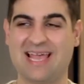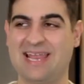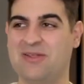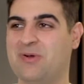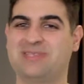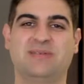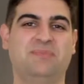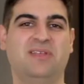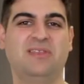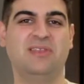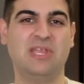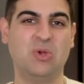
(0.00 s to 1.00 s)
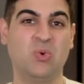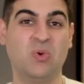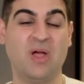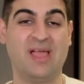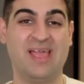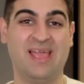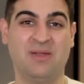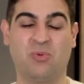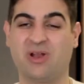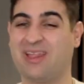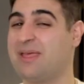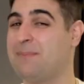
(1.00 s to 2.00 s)
I know it's something new and
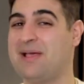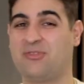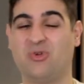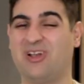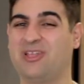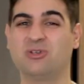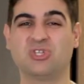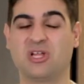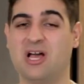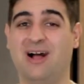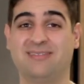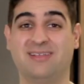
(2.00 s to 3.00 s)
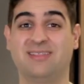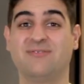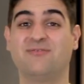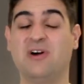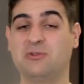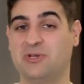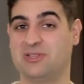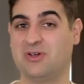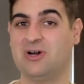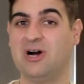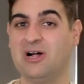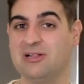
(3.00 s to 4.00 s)
we're gonna get back to our usual content following the
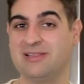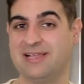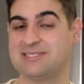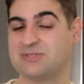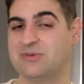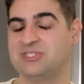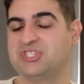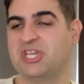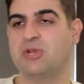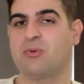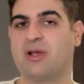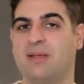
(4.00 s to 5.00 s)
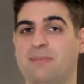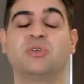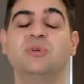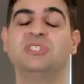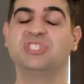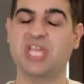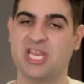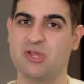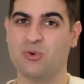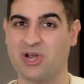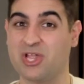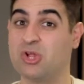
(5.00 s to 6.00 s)
holidays, so in January. So in
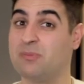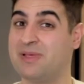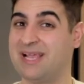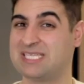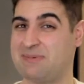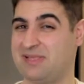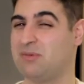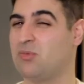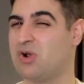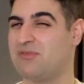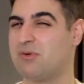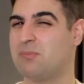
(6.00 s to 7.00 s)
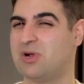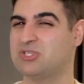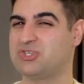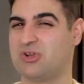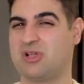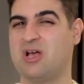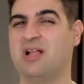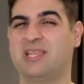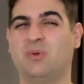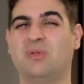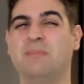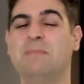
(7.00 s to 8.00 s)
January, you'll be expecting more of our Montreal
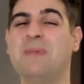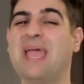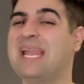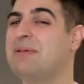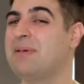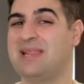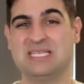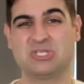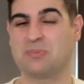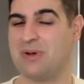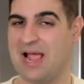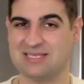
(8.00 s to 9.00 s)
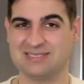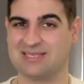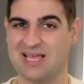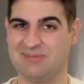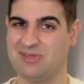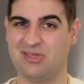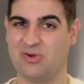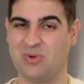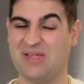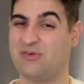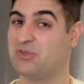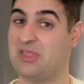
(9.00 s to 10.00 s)
content with many surprises coming your
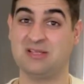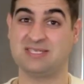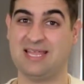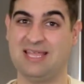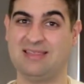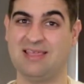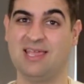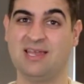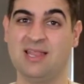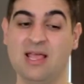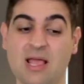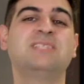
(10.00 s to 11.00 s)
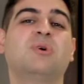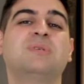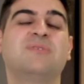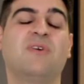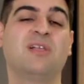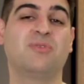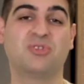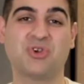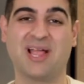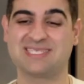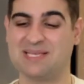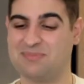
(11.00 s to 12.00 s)
way for 2018. But it's always fun to
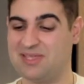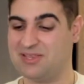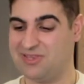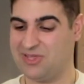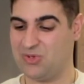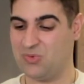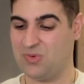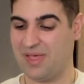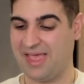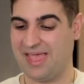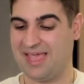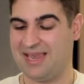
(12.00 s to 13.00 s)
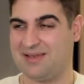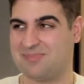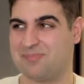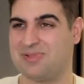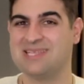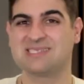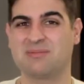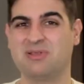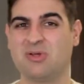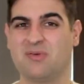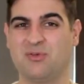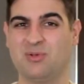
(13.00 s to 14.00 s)
try something new, and please let me
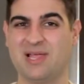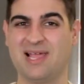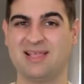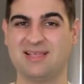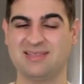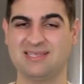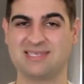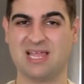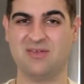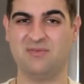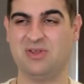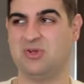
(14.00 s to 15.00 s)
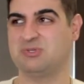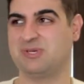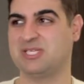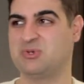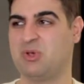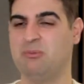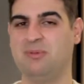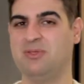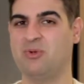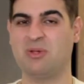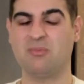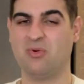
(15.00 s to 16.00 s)
know if you like these kind of videos because we can be
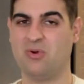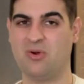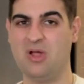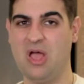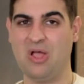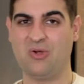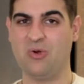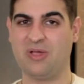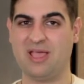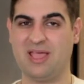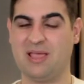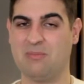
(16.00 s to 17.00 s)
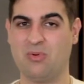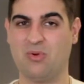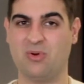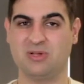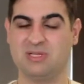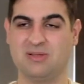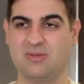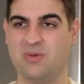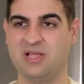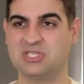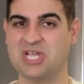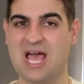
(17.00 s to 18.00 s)
doing more cooking and more
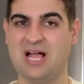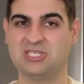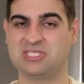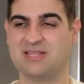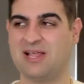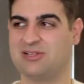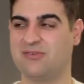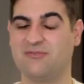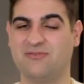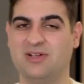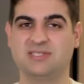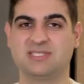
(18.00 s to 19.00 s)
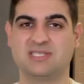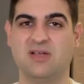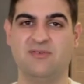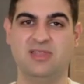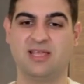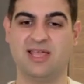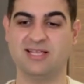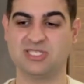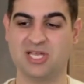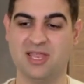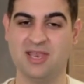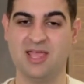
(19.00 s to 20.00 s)
cooking challenges and other fun stuff in the
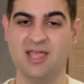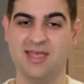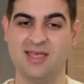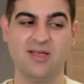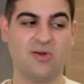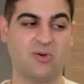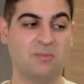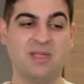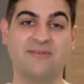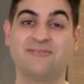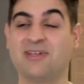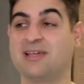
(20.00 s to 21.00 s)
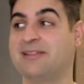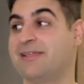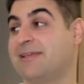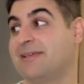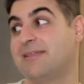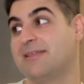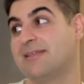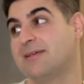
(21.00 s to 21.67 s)
kitchen, or me failing.